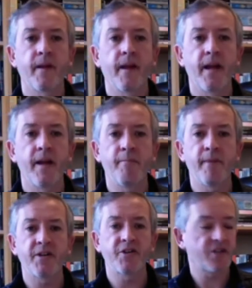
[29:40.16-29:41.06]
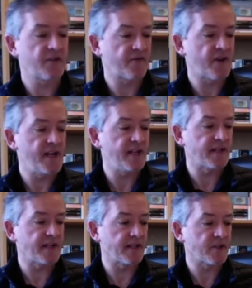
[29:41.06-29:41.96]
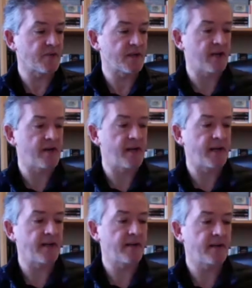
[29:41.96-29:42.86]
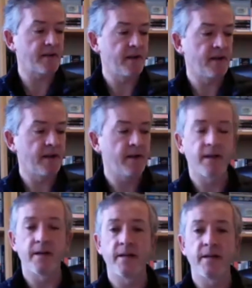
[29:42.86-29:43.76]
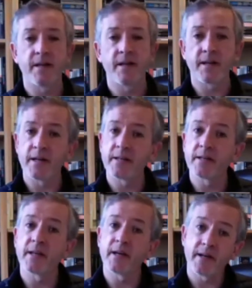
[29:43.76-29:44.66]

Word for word: And it matches the phrasing because we're going da, da, da,